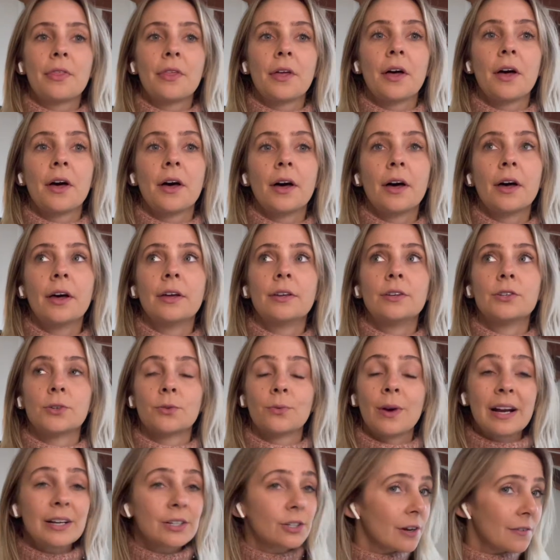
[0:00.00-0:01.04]
the
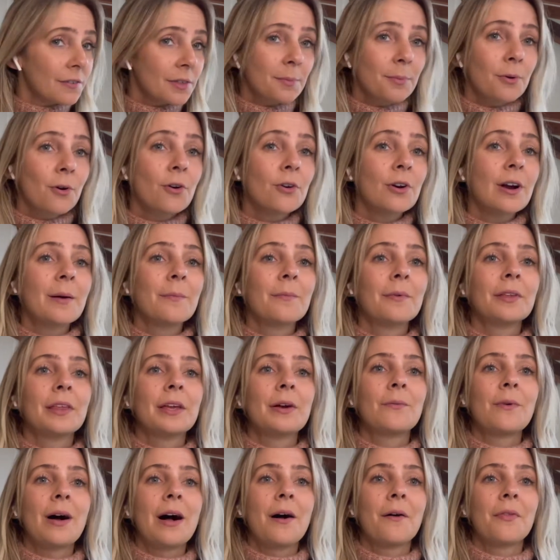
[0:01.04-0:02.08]
director of the program really
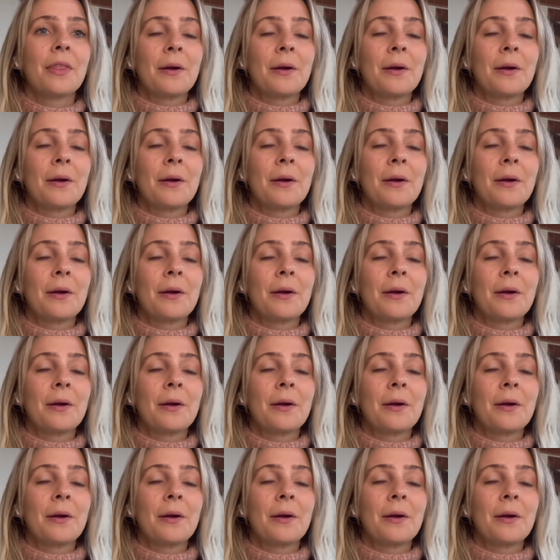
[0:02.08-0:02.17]
well.